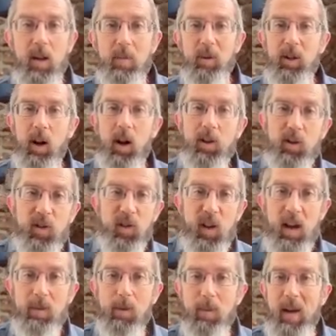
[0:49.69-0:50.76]
but to
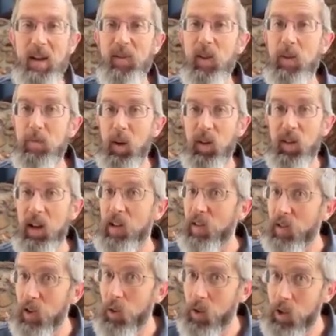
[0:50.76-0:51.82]
understand what makes this mill site
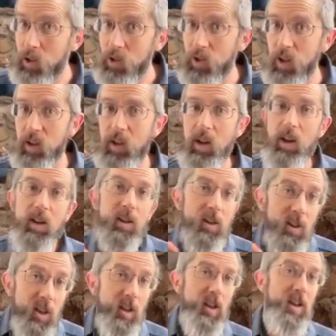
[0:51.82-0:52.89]
so interesting,
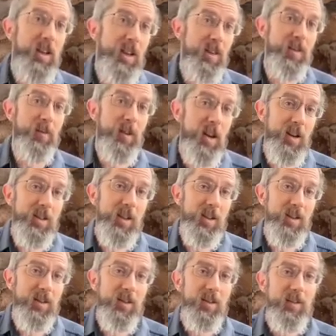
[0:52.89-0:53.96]
you're going to need some
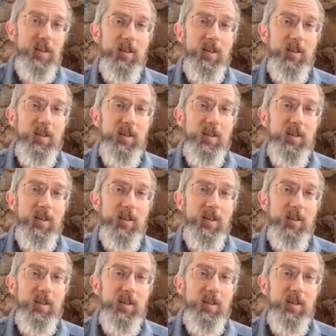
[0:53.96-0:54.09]
context.